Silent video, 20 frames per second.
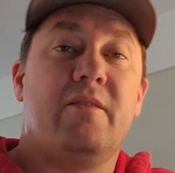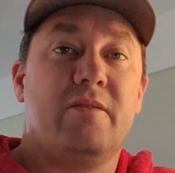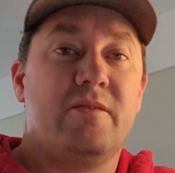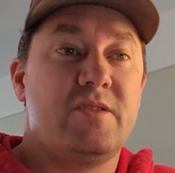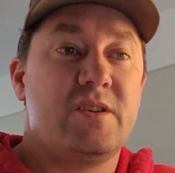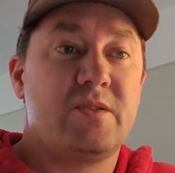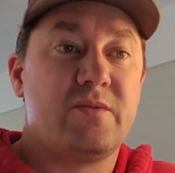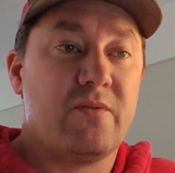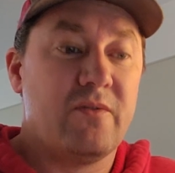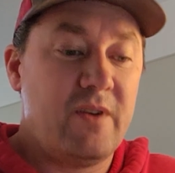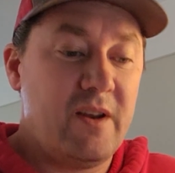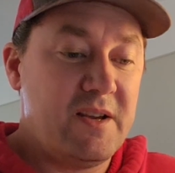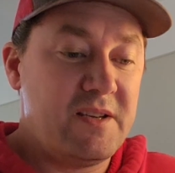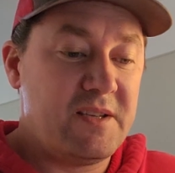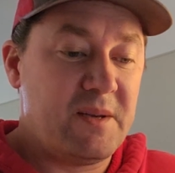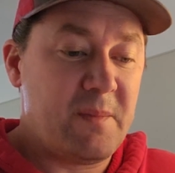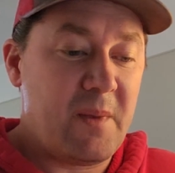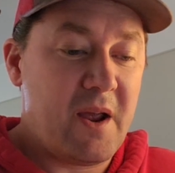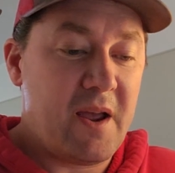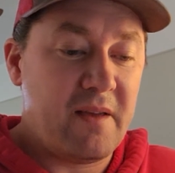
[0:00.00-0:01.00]
just for
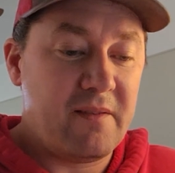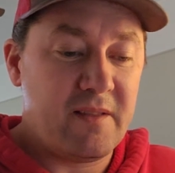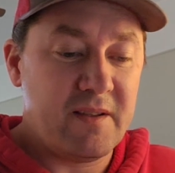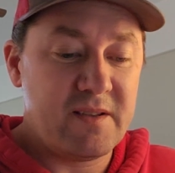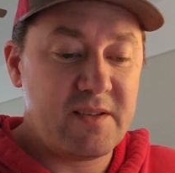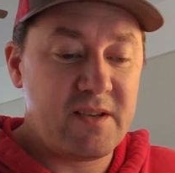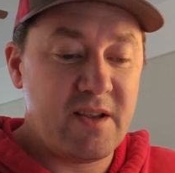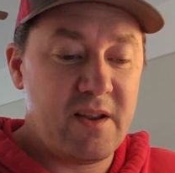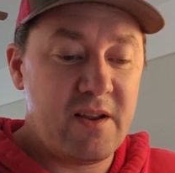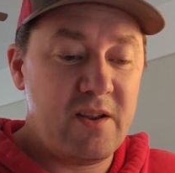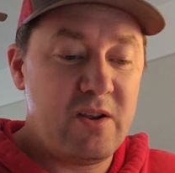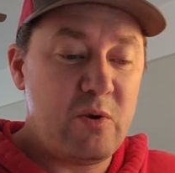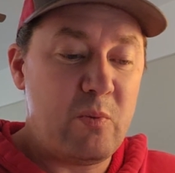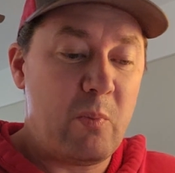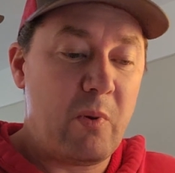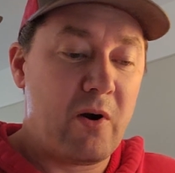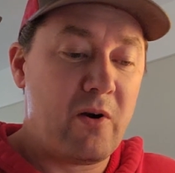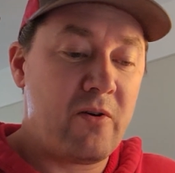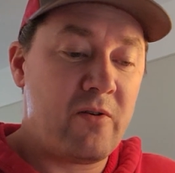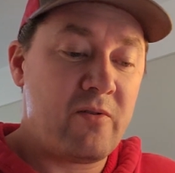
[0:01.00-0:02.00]
easy math, let's say you
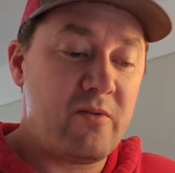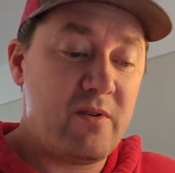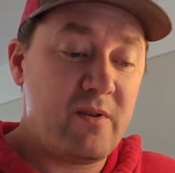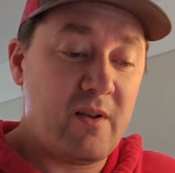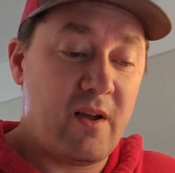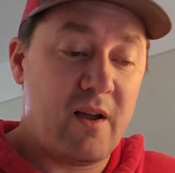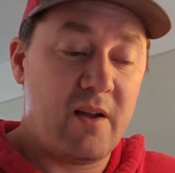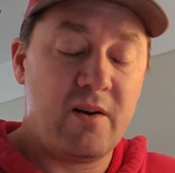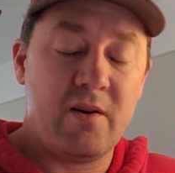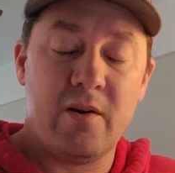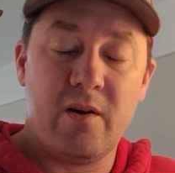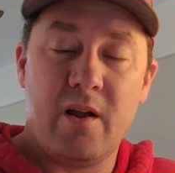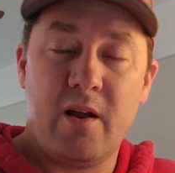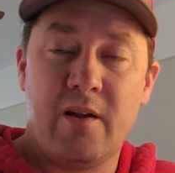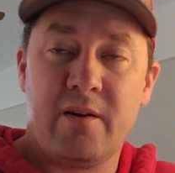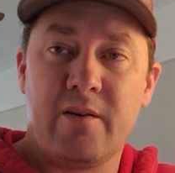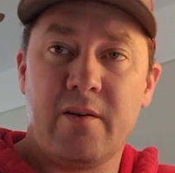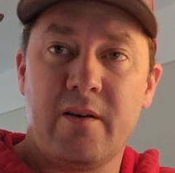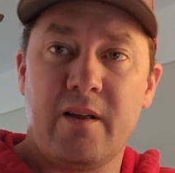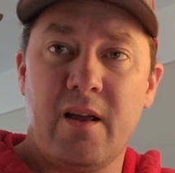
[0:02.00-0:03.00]
burned
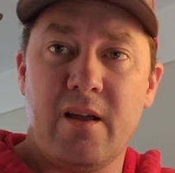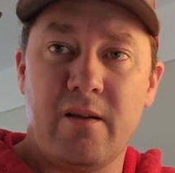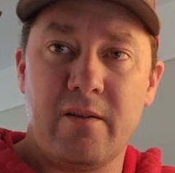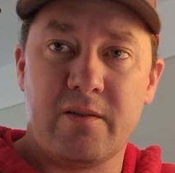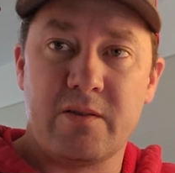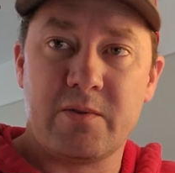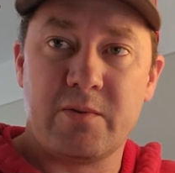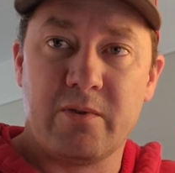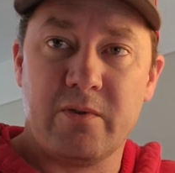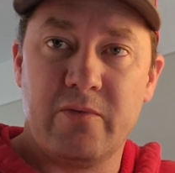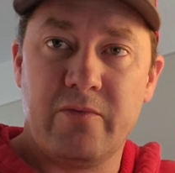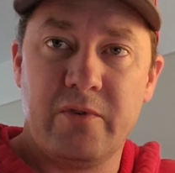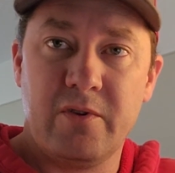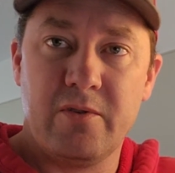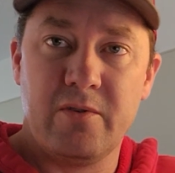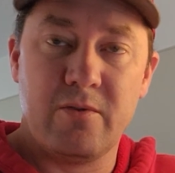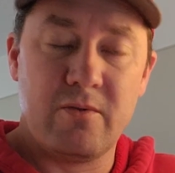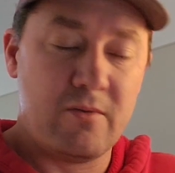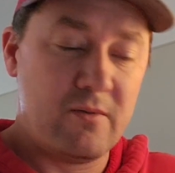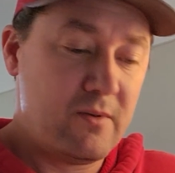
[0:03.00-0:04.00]
100 gallons worth of
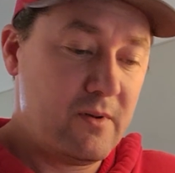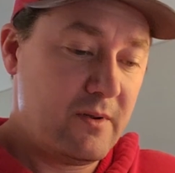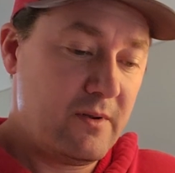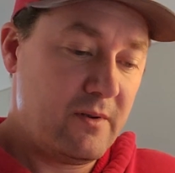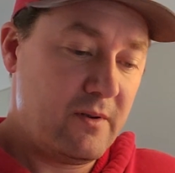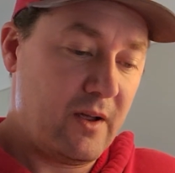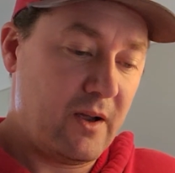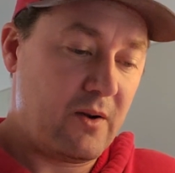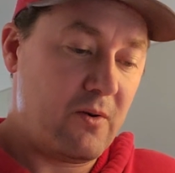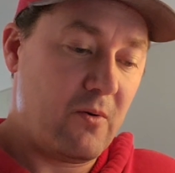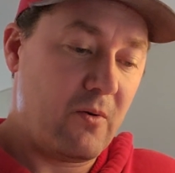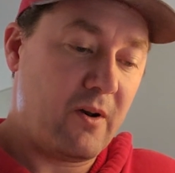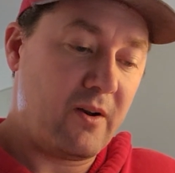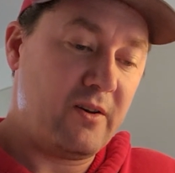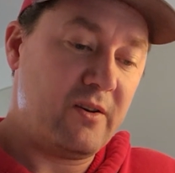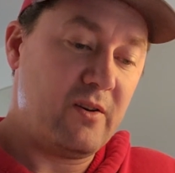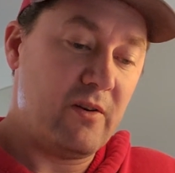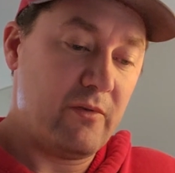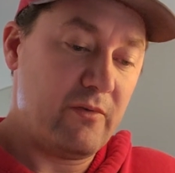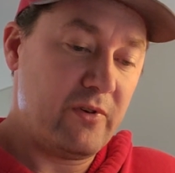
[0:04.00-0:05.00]
fuel
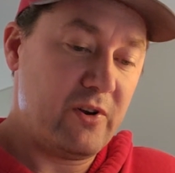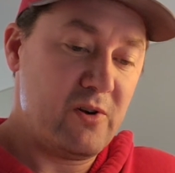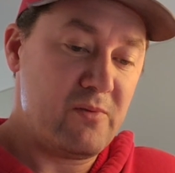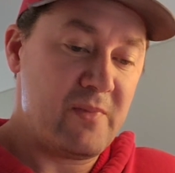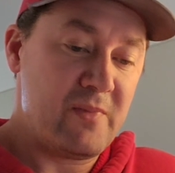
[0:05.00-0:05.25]
according to your fuel